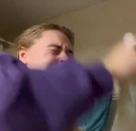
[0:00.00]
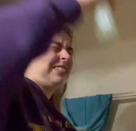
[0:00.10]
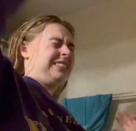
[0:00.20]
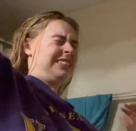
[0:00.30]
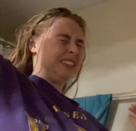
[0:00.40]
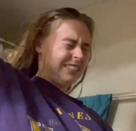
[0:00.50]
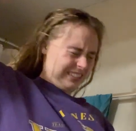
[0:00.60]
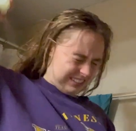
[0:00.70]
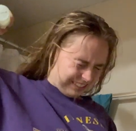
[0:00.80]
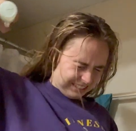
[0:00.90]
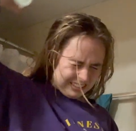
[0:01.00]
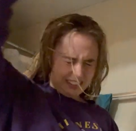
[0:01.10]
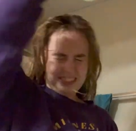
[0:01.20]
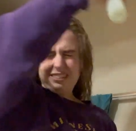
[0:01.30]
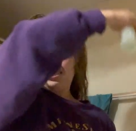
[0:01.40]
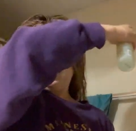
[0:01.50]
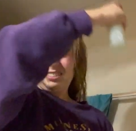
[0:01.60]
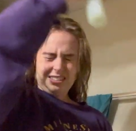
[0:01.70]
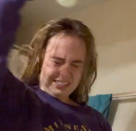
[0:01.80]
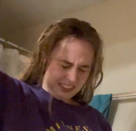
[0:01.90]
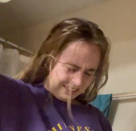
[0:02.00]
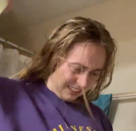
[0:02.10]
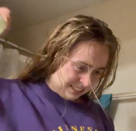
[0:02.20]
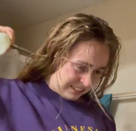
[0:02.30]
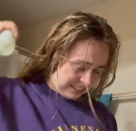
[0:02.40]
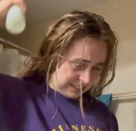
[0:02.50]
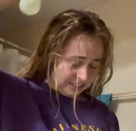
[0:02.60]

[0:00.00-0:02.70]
[no speech]